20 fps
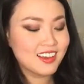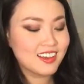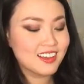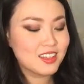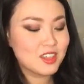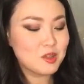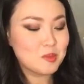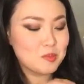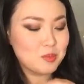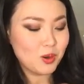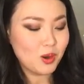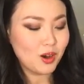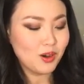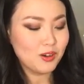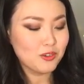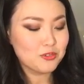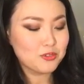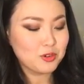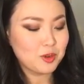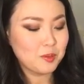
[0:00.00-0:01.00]
the ball
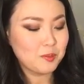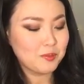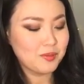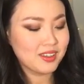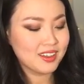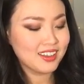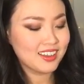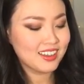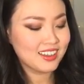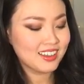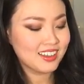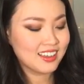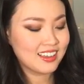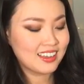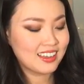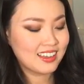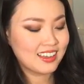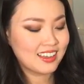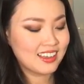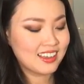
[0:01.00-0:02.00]
from
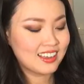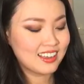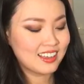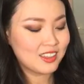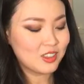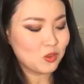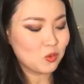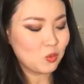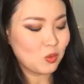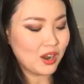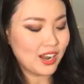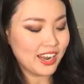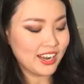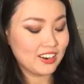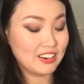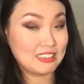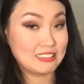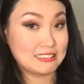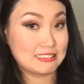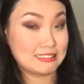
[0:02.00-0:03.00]
the wire
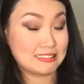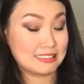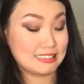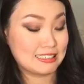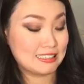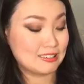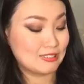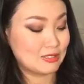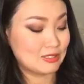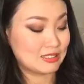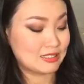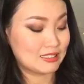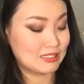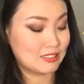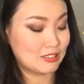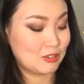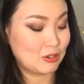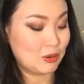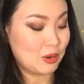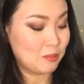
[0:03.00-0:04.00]
and see how it's going to
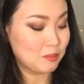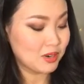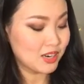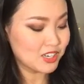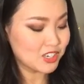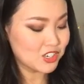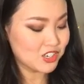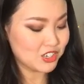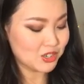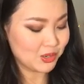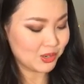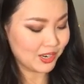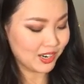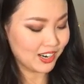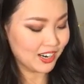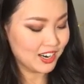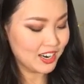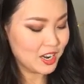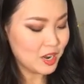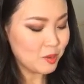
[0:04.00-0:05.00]
go. I'm not sure.
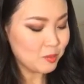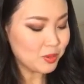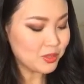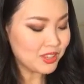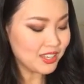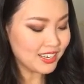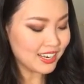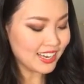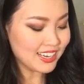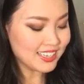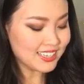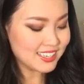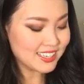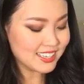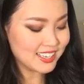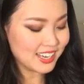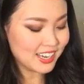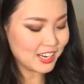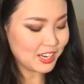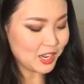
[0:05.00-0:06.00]
But the nice
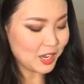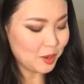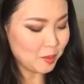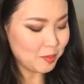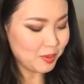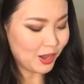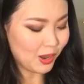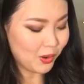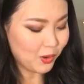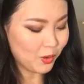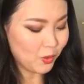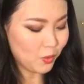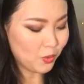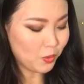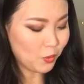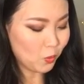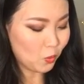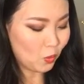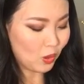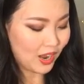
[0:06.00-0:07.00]
thing about the
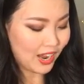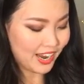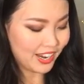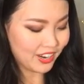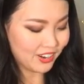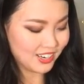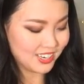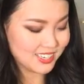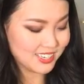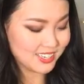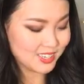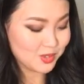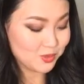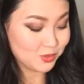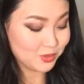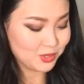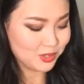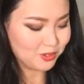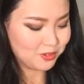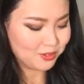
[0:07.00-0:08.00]
wire is it's
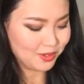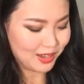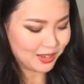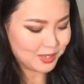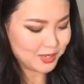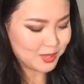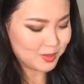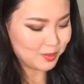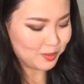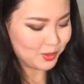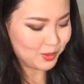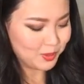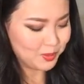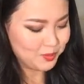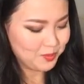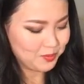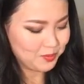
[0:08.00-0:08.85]
really flexible.